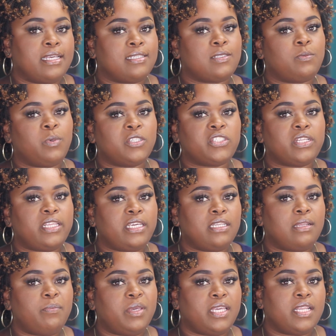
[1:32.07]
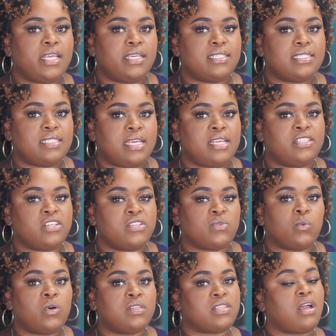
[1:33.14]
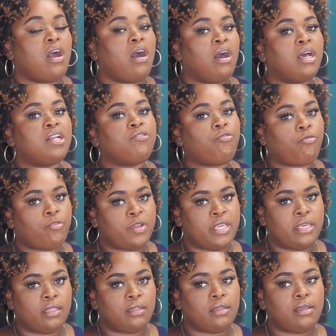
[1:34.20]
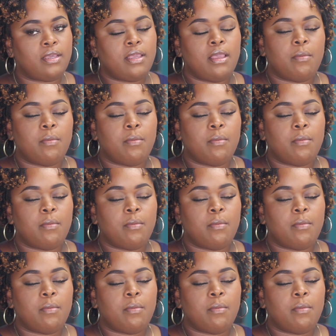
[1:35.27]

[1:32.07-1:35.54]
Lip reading: especially in the beginning stages, was unreal.